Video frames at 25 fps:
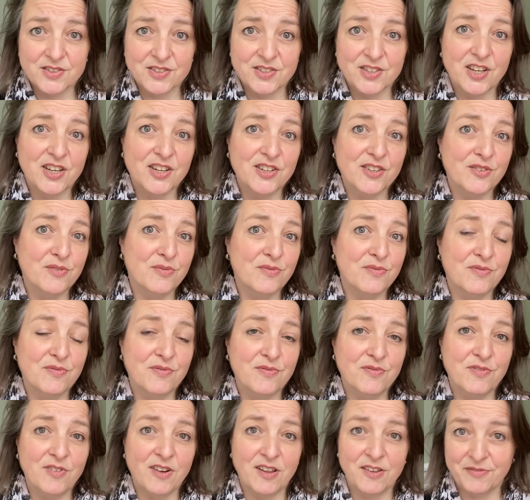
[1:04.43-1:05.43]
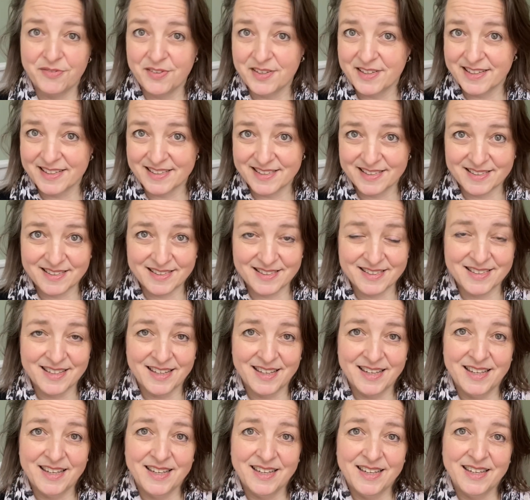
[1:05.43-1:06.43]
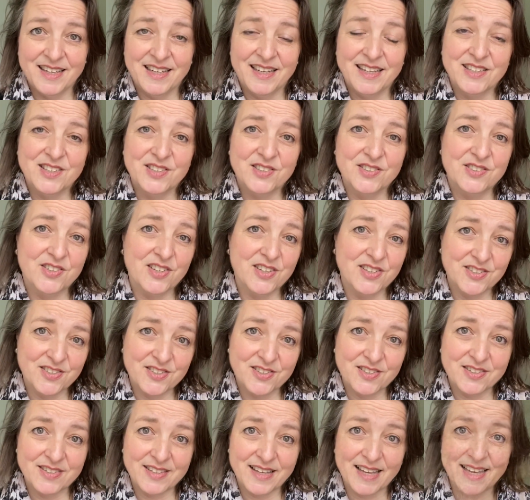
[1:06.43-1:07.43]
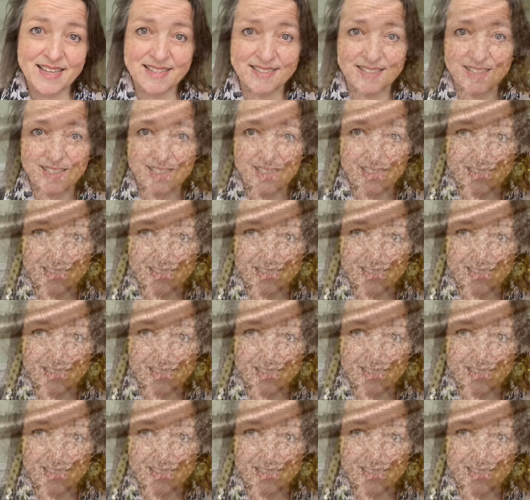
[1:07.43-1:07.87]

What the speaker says: no fluffiness. It's just as it is.